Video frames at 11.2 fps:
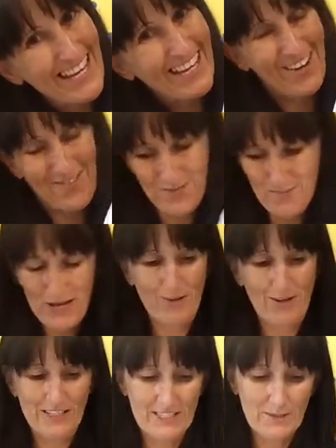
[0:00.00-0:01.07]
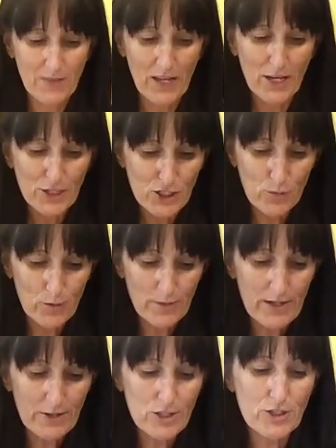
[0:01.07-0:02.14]
of the big ones. So what we're
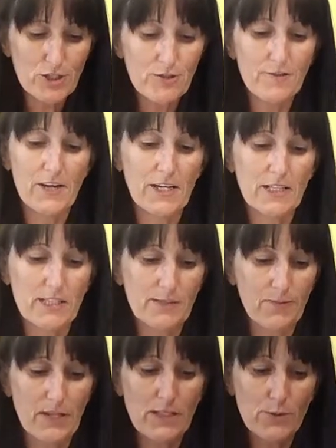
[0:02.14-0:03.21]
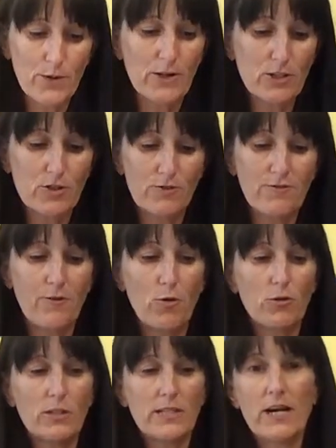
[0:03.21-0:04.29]
going to do first is we're going to
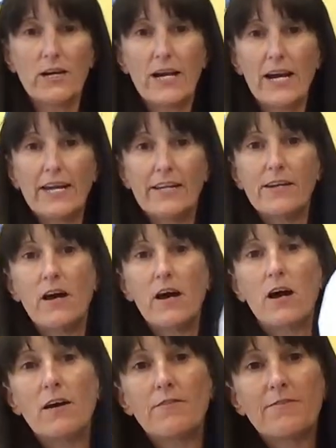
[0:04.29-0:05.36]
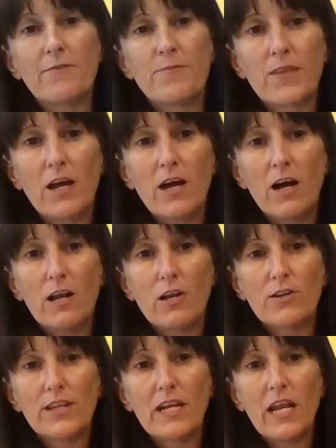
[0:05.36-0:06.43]
fold our kite in half
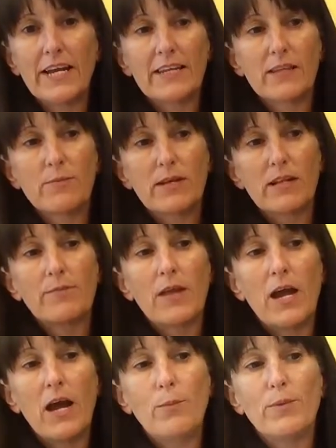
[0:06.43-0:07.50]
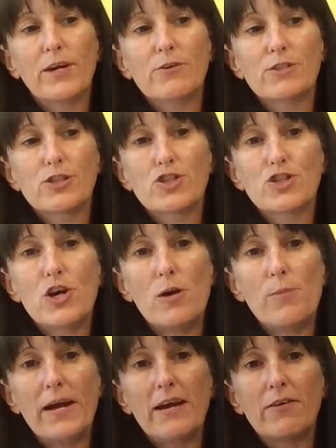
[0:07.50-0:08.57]
along the line in the middle, and we're going to chop
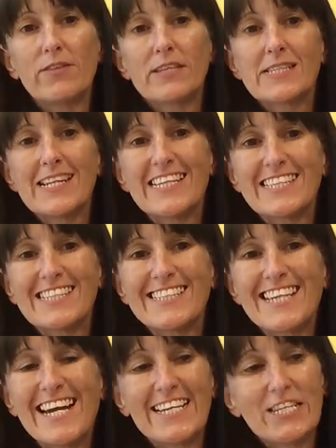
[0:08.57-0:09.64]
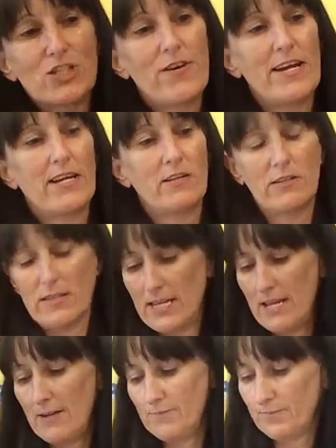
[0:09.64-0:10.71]
out this little tiny triangle here.